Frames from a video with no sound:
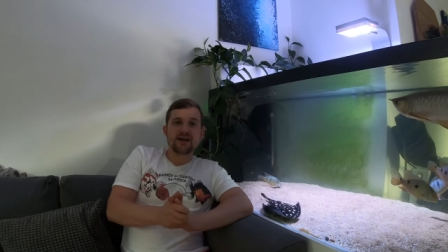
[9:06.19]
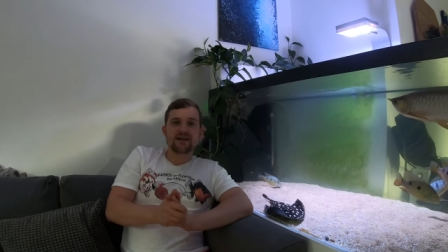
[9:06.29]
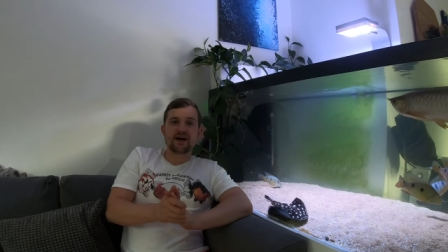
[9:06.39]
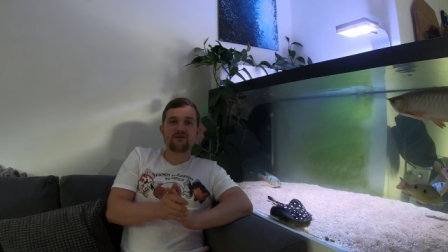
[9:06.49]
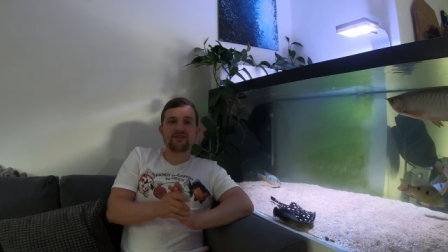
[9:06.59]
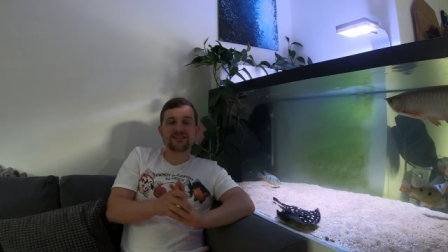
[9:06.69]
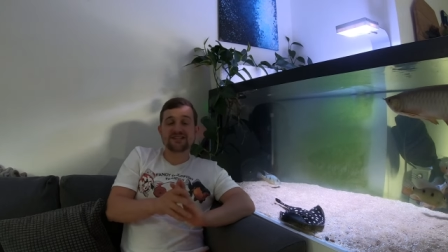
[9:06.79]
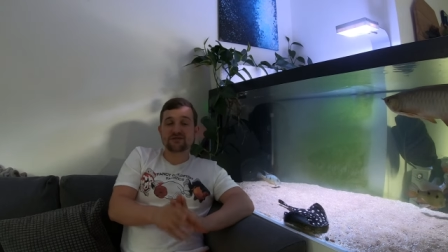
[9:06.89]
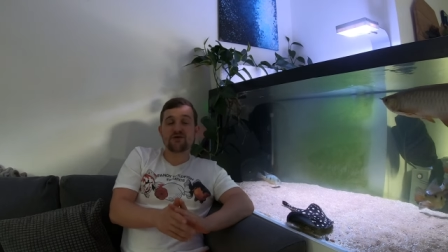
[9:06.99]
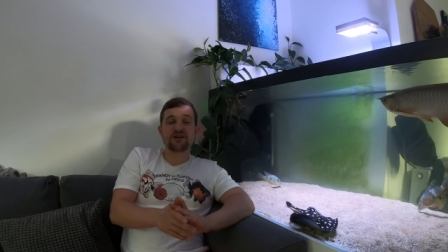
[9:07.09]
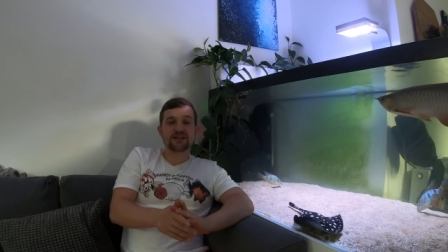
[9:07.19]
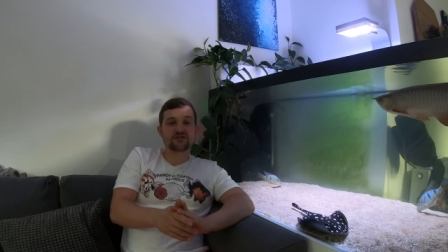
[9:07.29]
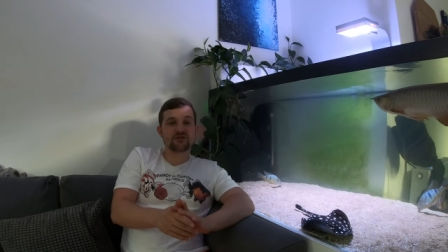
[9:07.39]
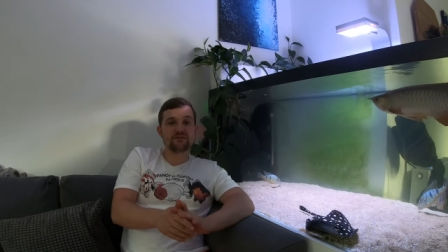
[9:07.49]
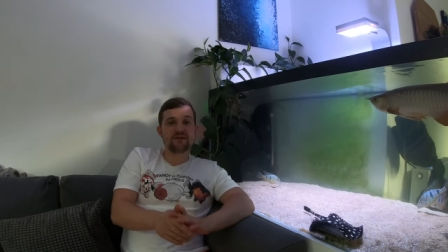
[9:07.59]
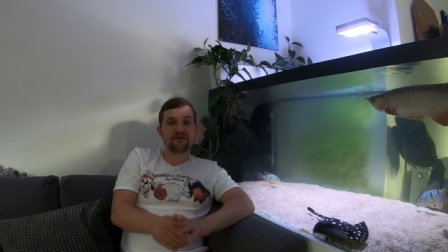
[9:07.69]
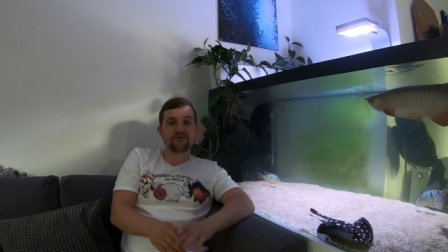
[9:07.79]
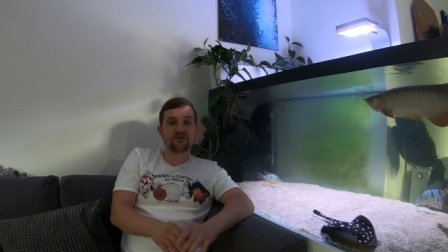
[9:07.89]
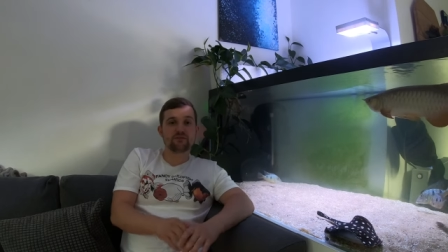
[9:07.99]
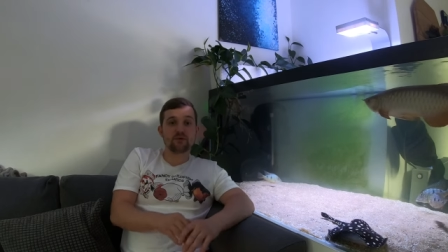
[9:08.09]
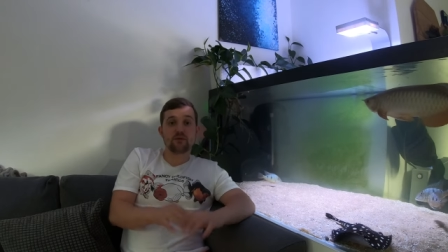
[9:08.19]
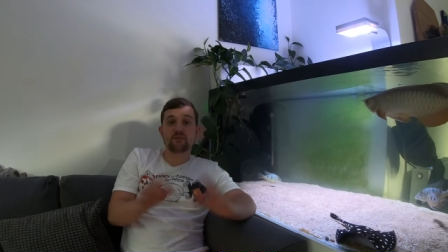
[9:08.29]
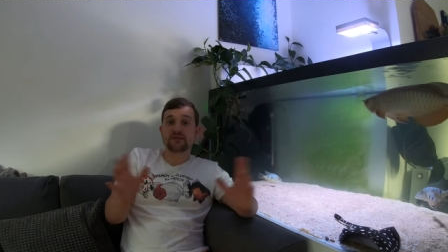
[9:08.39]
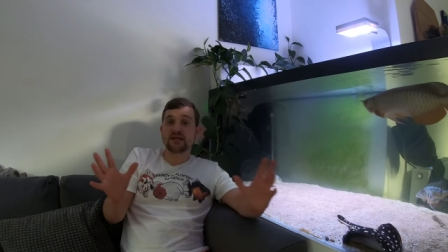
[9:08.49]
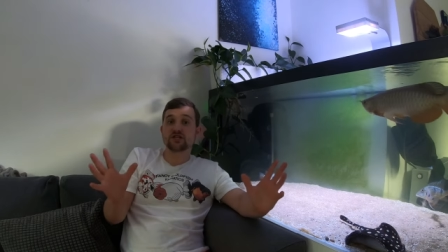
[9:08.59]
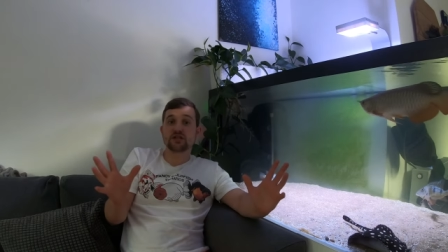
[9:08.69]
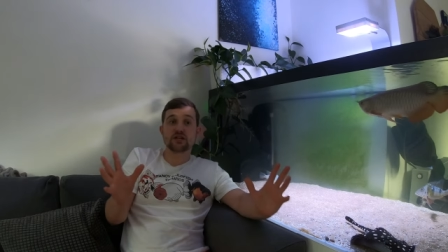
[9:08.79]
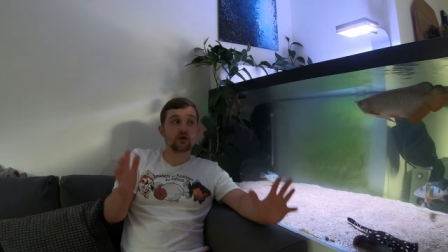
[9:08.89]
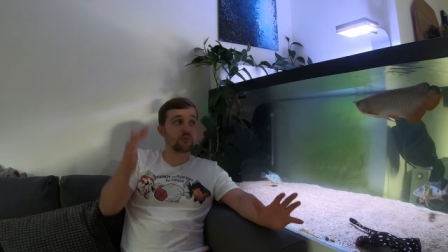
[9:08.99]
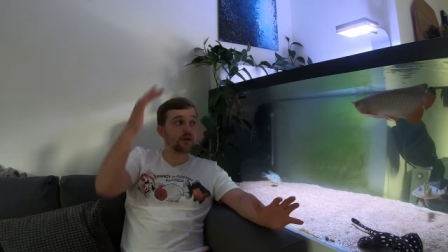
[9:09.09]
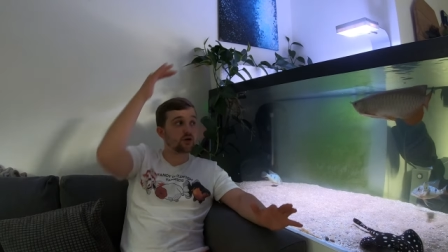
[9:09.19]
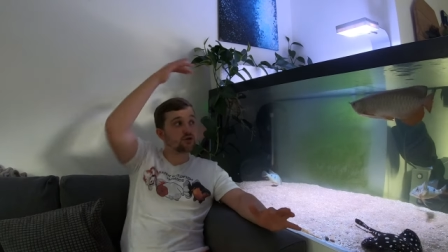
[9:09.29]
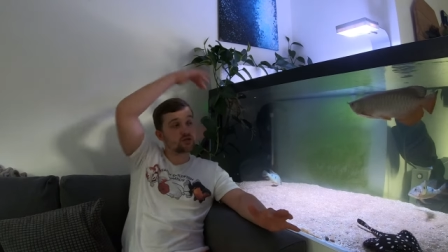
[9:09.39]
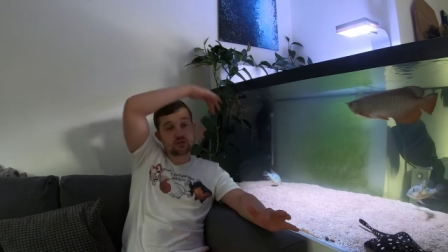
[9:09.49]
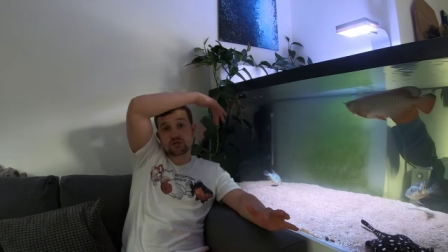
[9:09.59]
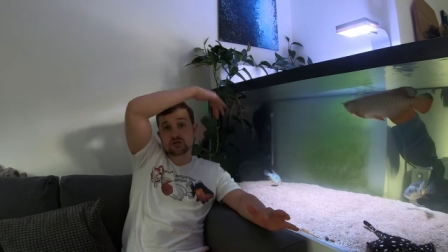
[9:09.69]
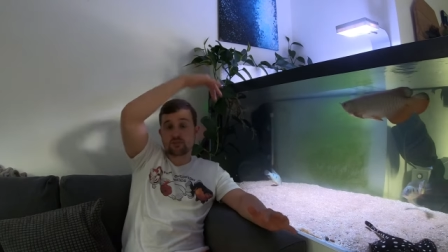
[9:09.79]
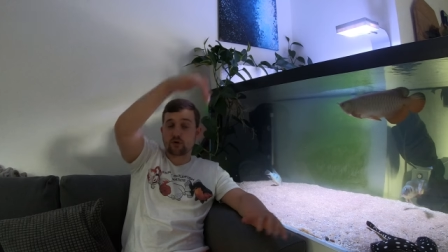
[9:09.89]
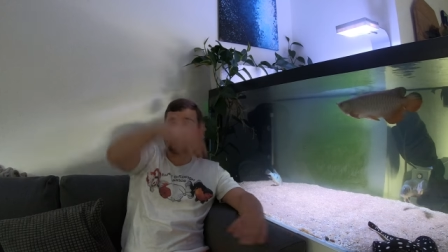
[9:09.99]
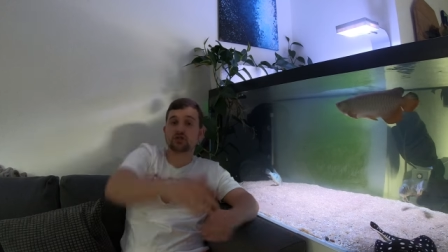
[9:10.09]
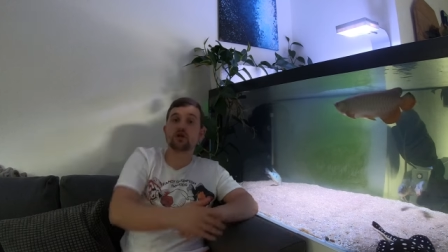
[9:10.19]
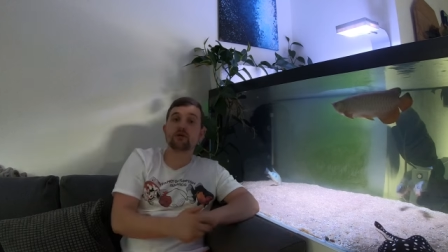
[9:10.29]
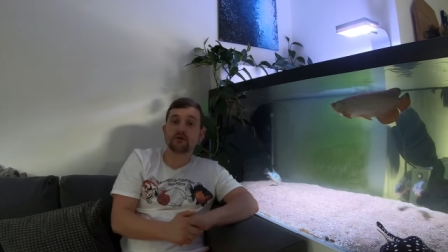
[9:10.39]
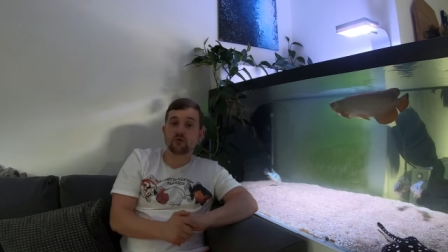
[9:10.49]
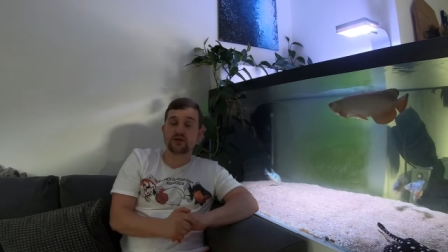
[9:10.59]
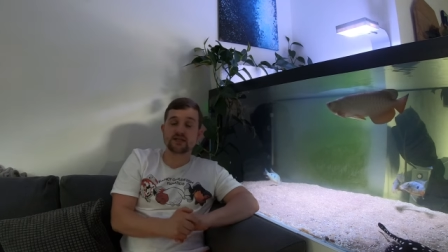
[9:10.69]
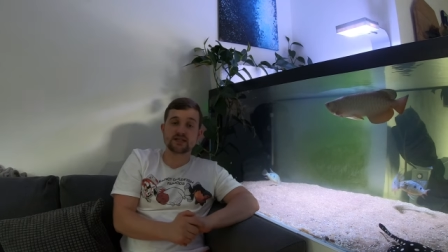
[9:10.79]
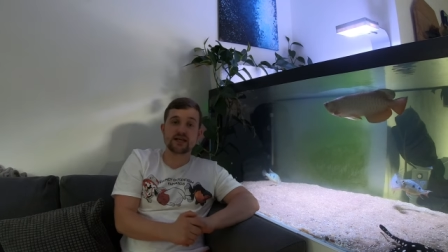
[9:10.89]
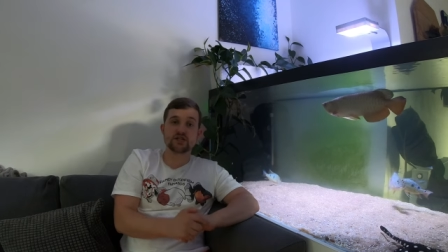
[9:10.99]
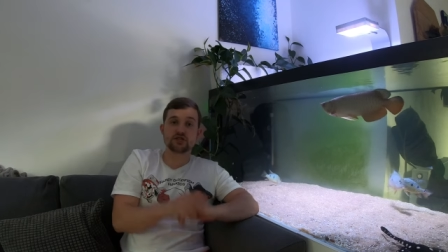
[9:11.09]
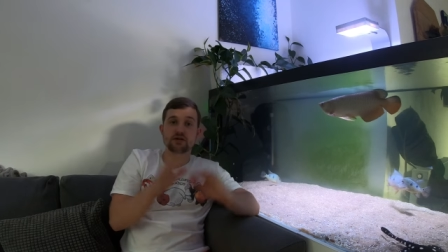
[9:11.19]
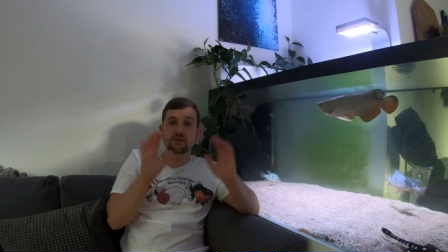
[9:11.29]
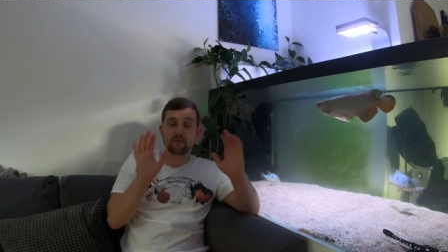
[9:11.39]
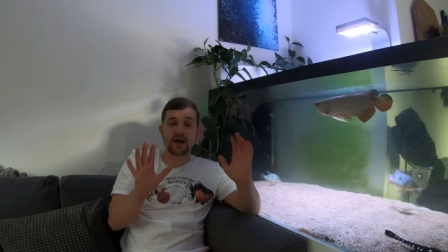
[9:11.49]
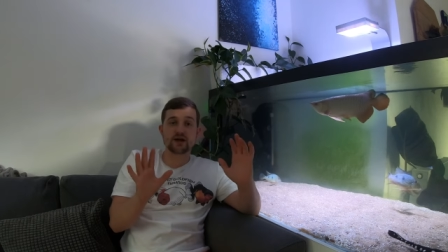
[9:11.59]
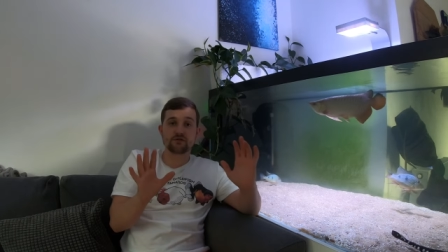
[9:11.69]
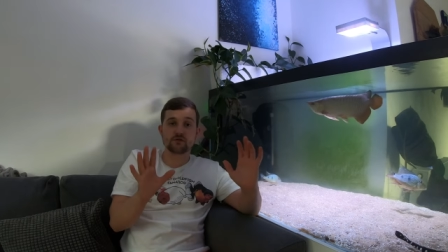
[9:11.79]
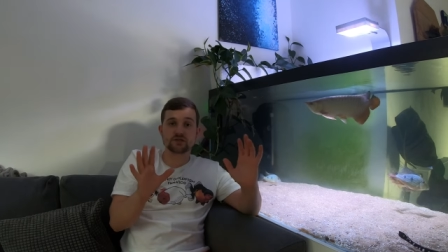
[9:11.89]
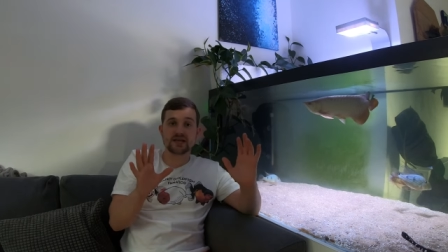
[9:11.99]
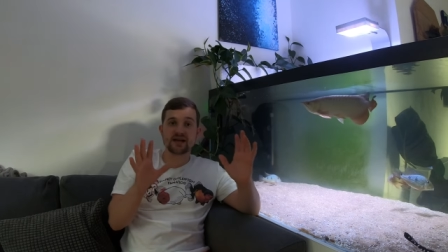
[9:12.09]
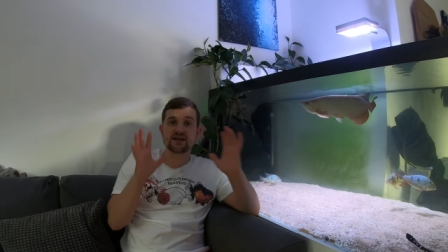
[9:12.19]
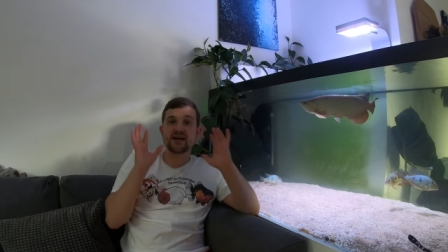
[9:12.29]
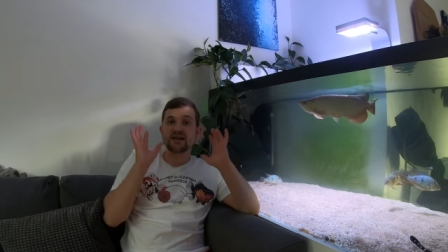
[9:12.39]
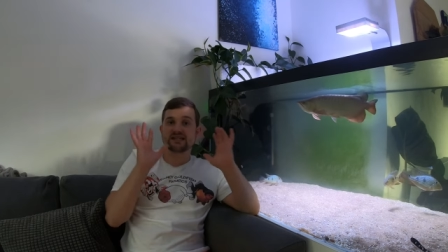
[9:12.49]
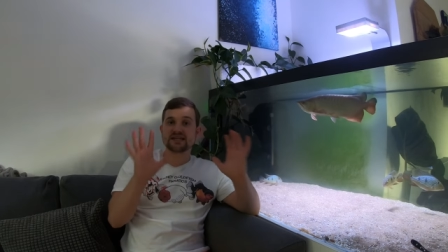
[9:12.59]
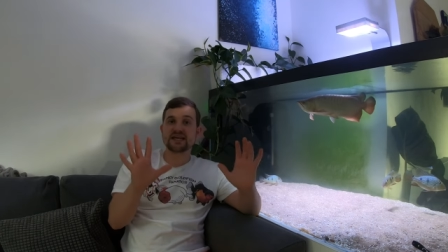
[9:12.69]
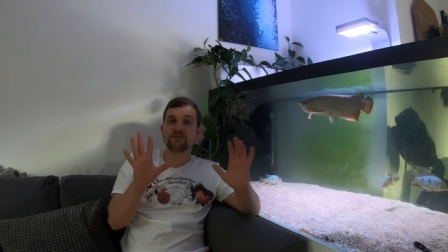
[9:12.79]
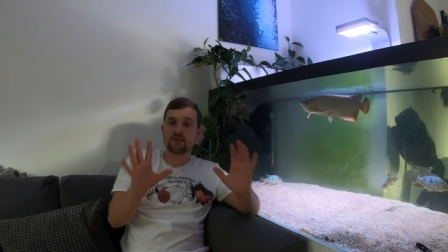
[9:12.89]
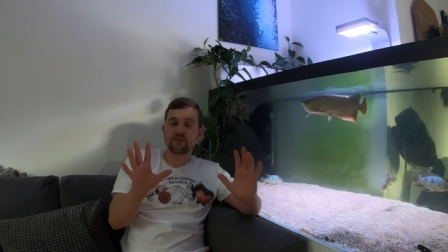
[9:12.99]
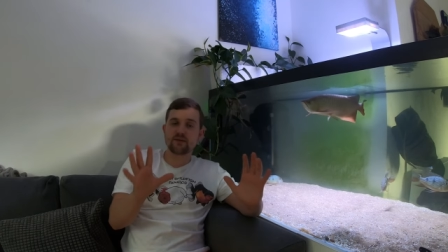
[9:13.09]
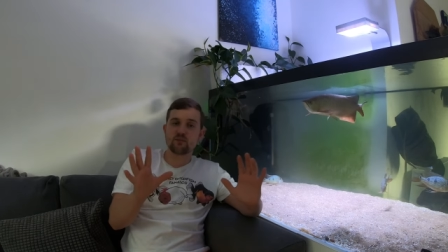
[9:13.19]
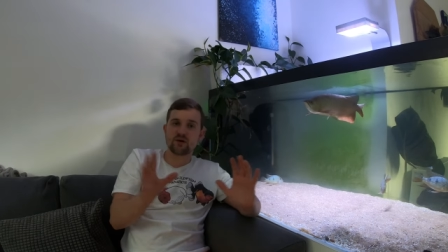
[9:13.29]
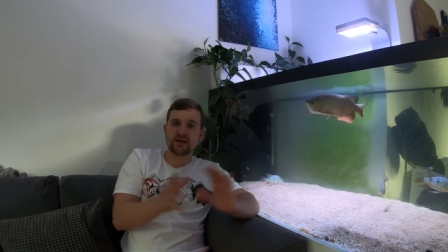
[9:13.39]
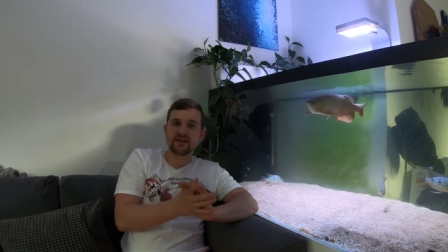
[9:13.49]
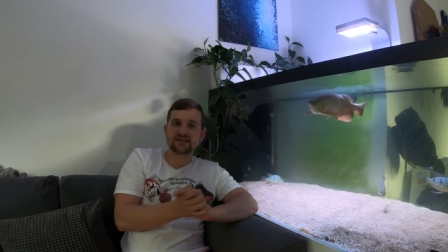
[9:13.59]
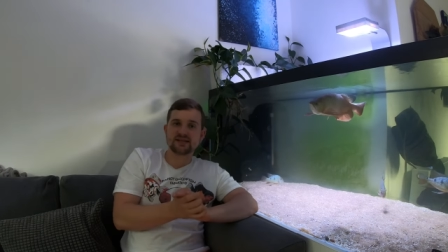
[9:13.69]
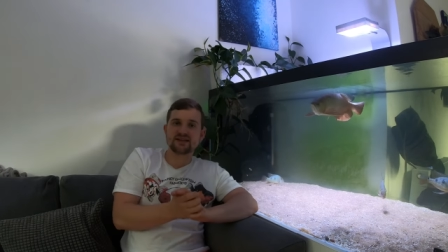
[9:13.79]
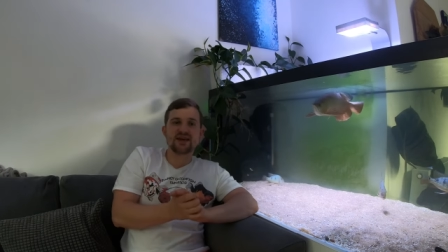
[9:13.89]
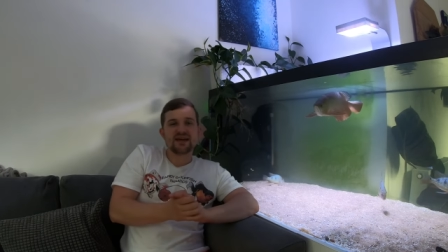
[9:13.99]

Now, this is quite an extreme method, but potentially it could be good to use some polystyrene or insulation at the back of your tank to keep a bit more heat in.